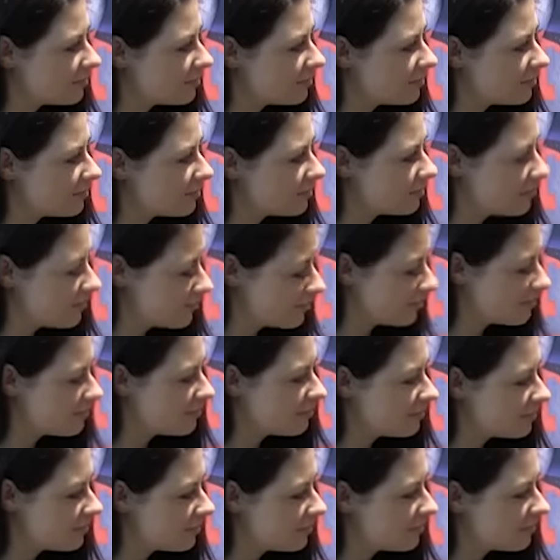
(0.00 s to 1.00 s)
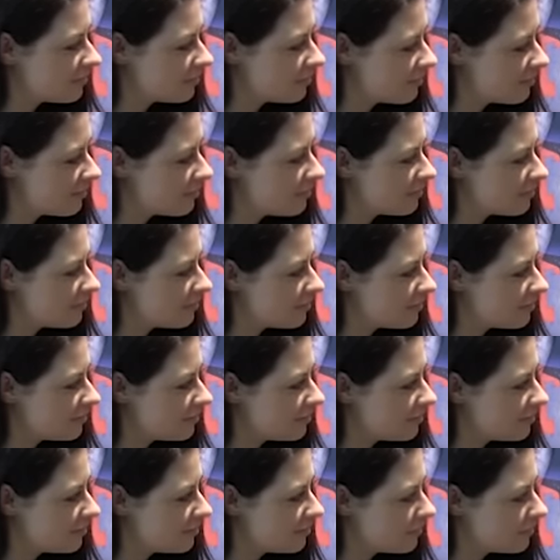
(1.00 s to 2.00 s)

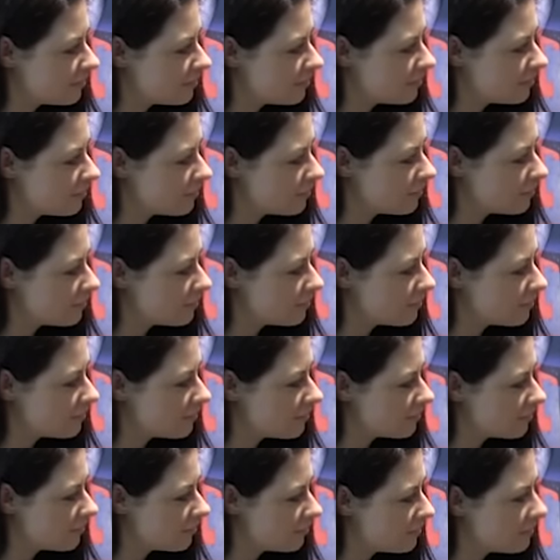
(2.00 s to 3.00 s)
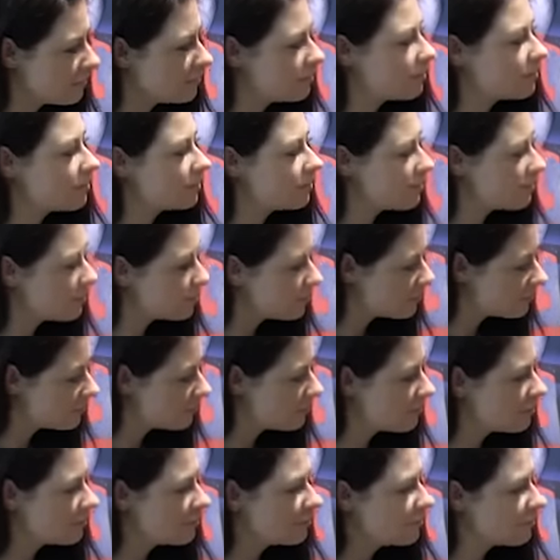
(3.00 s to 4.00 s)

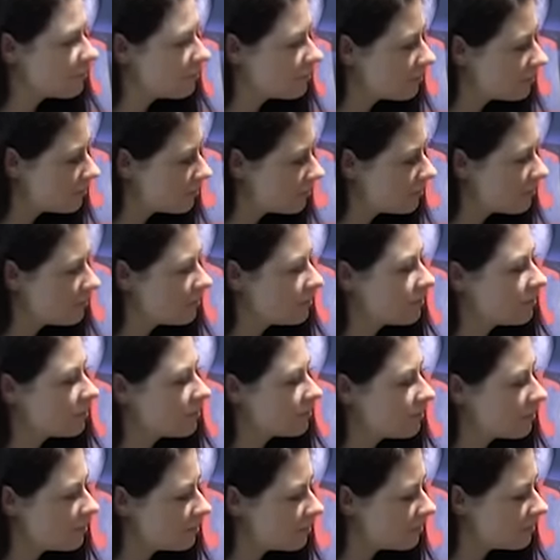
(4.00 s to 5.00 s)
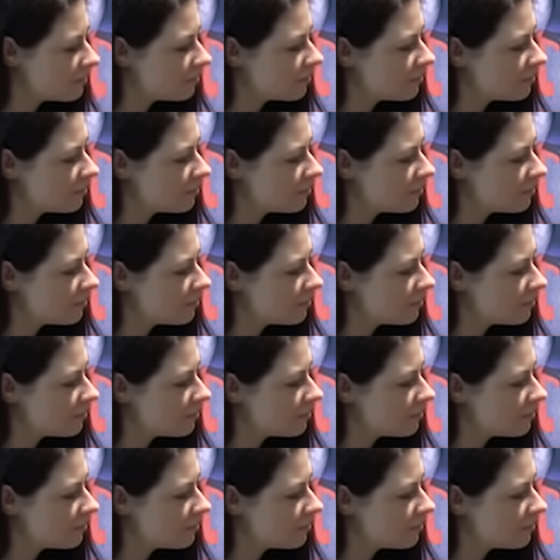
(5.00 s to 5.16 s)
(silent)